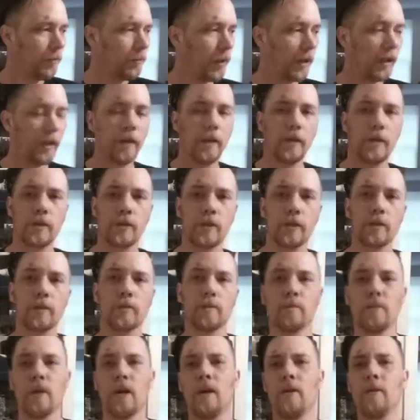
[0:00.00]
Because
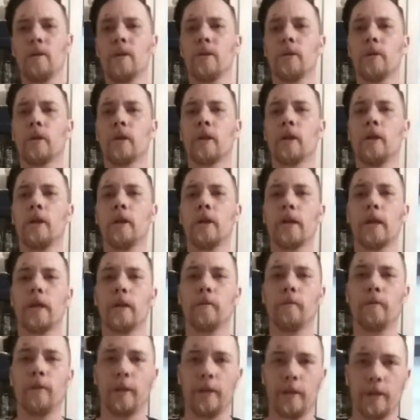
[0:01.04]
I'm going to do a
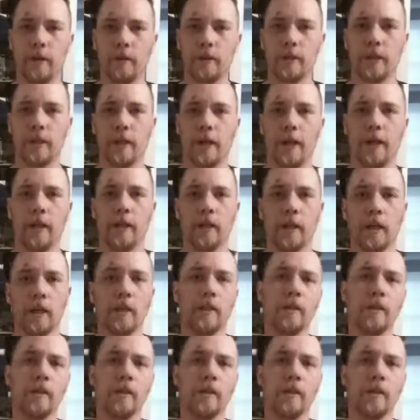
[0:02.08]
cooking video today.